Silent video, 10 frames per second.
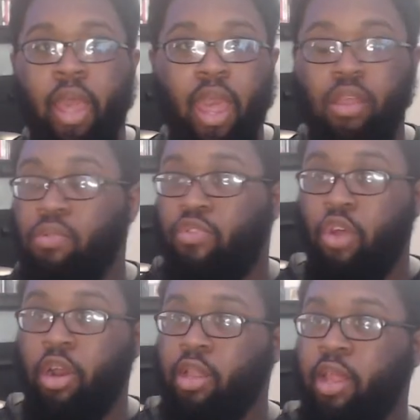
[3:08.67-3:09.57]
And
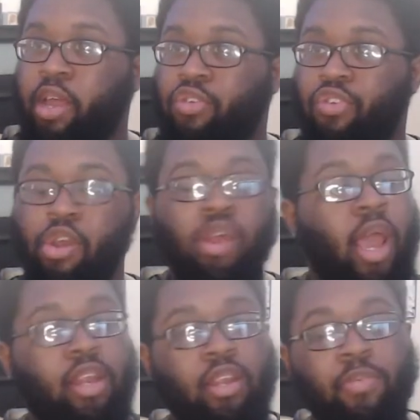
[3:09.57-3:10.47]
starting last year,
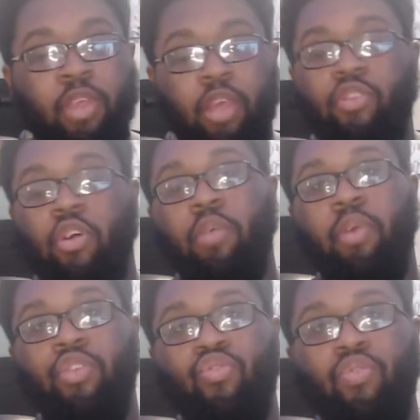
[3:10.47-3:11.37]
I ended up kickstarting
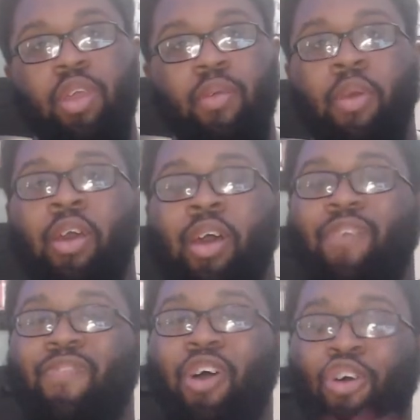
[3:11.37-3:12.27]
my dream
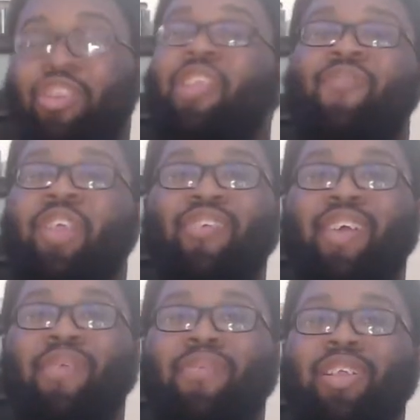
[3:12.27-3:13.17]
of owning a video
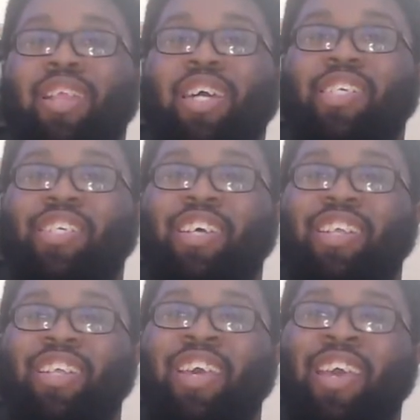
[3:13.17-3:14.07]
game collection.